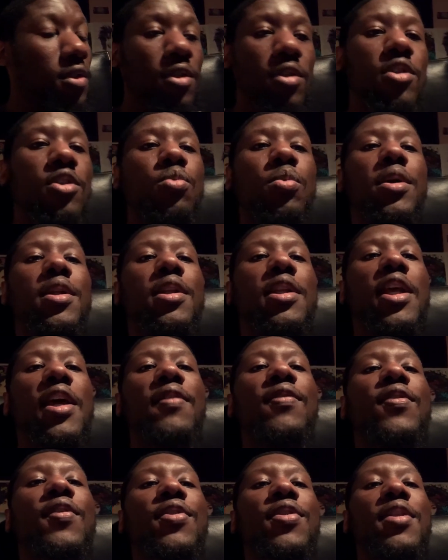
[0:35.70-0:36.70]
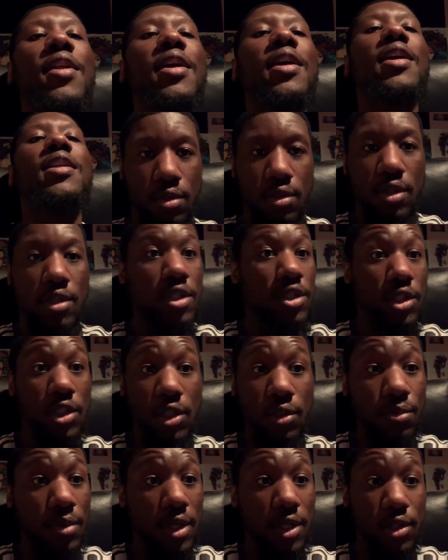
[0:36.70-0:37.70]
you would never think in the
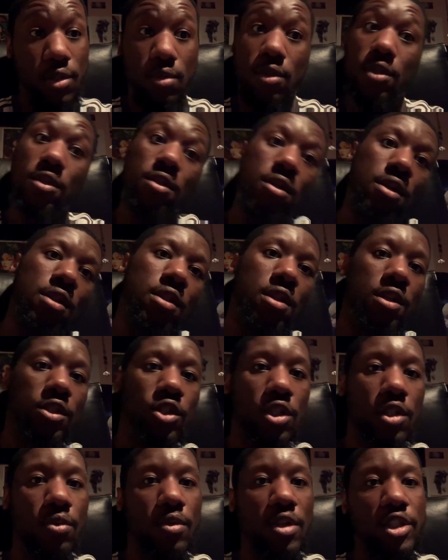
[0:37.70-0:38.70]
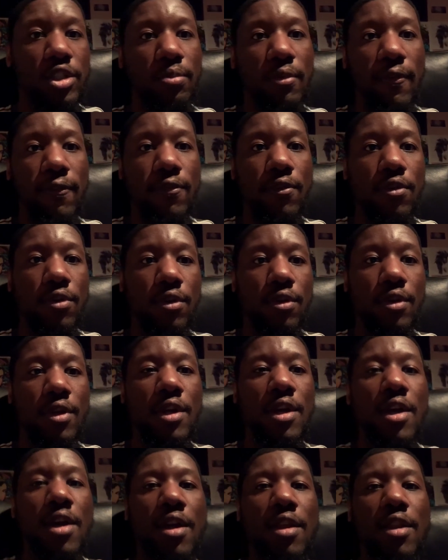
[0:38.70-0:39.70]
generation in, in the generation before
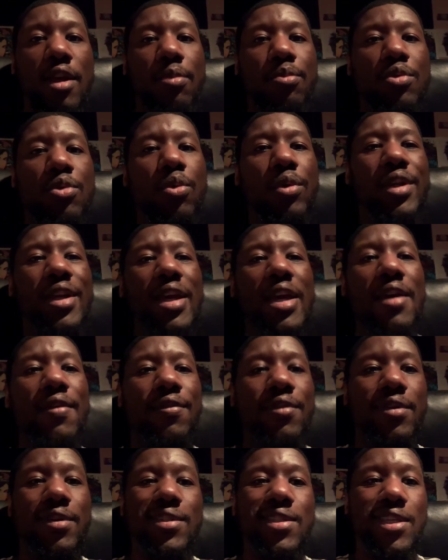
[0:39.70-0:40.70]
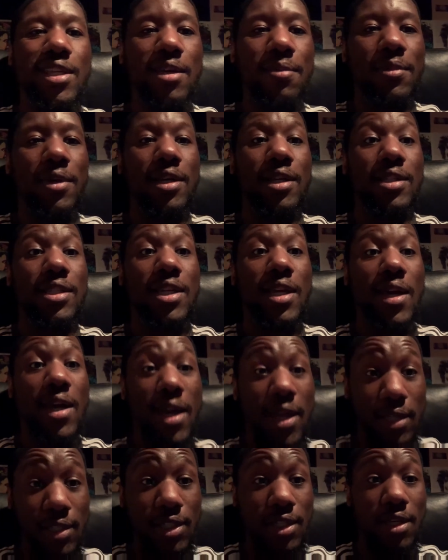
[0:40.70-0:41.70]
that we will ever attempt a
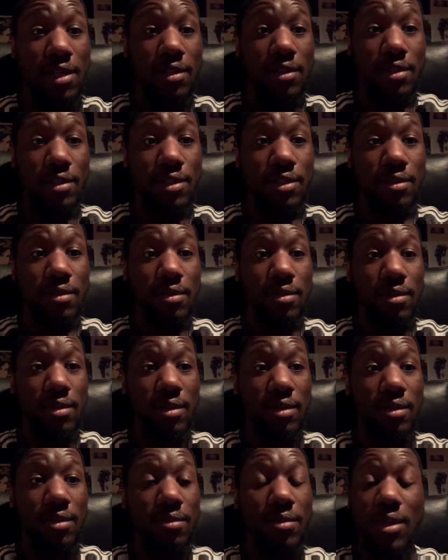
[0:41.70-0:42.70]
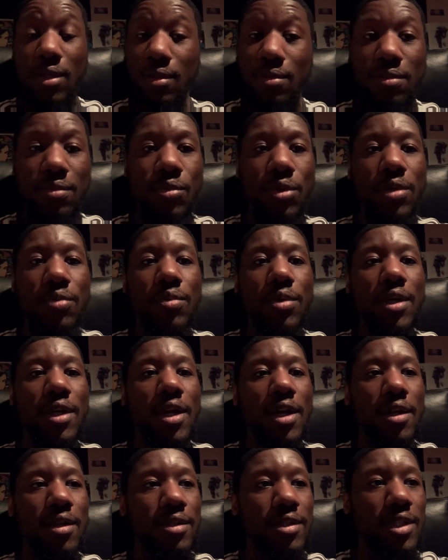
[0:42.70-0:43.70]
Tide challenge. What what what
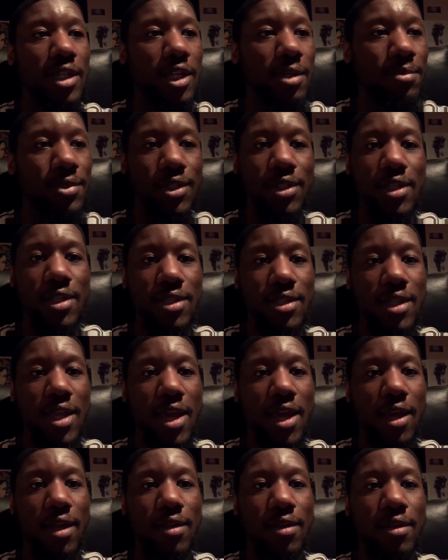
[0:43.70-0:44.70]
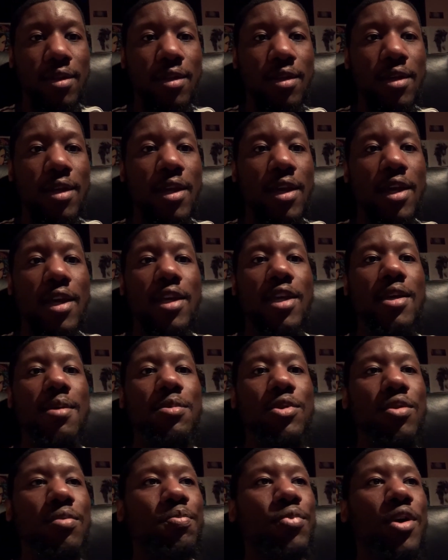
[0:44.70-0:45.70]
kind of dumb sh- is that? It came
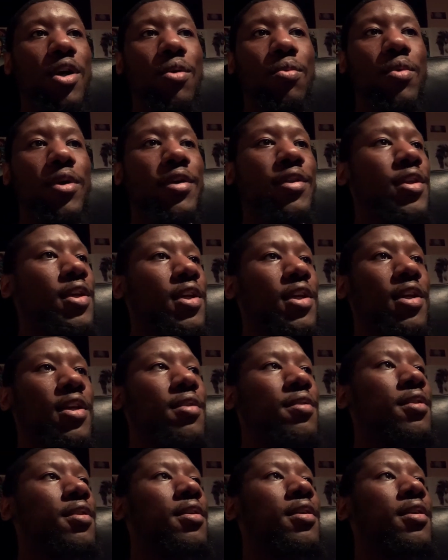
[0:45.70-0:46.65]
to a point where the